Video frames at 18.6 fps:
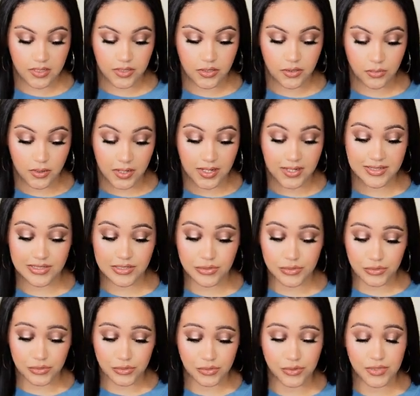You guys
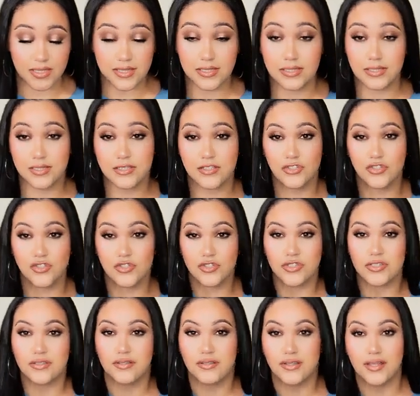know that this is
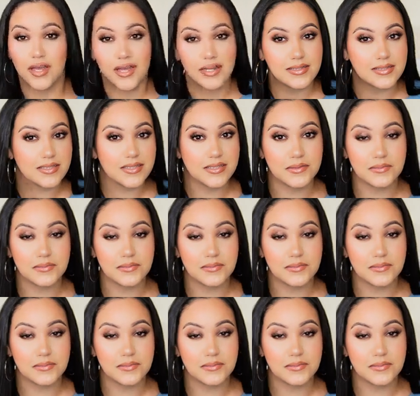just not